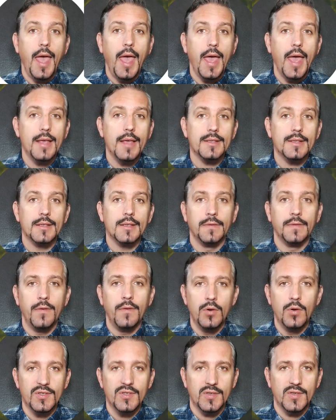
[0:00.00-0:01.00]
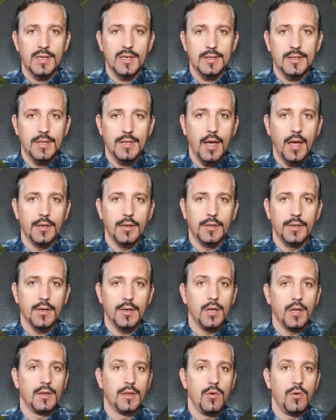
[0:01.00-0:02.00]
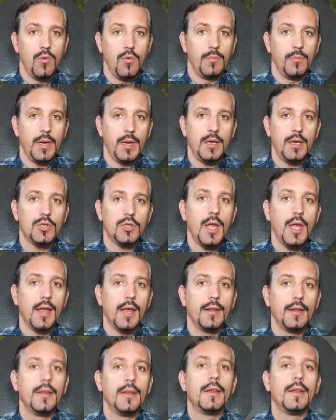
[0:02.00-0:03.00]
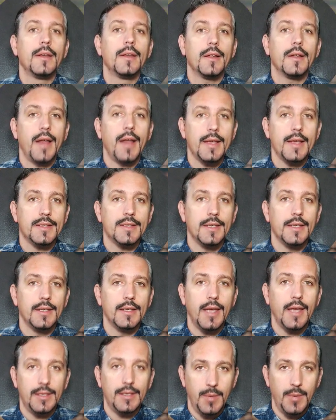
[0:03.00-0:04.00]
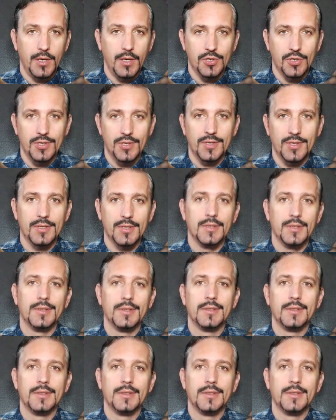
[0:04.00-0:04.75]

has a full screen slider on the homepage and classy animations.